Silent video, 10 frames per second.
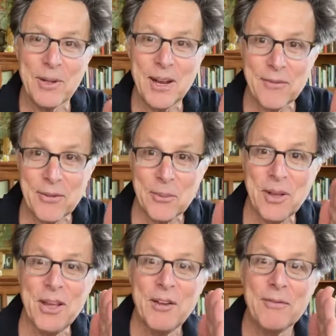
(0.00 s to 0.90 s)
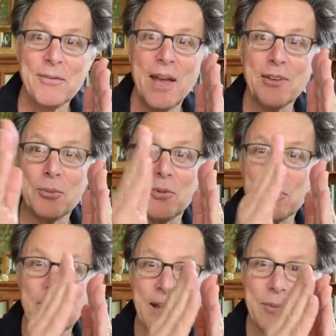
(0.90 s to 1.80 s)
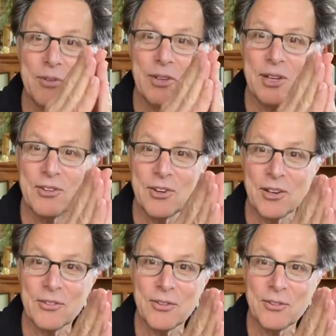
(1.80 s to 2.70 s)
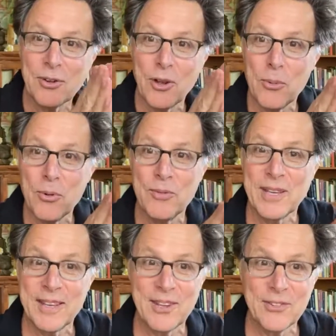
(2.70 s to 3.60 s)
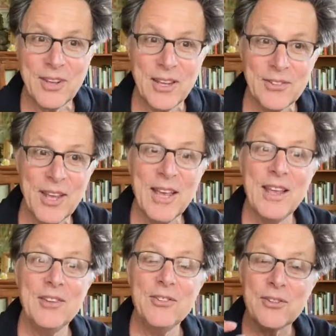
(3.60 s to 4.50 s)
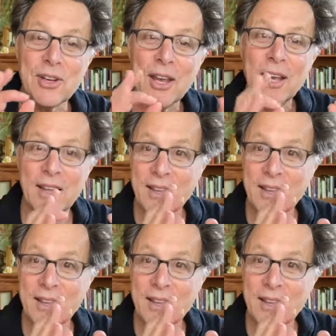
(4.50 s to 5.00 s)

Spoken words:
Whenever the fast-moving planet conjuncts the slow-moving, in this case, this is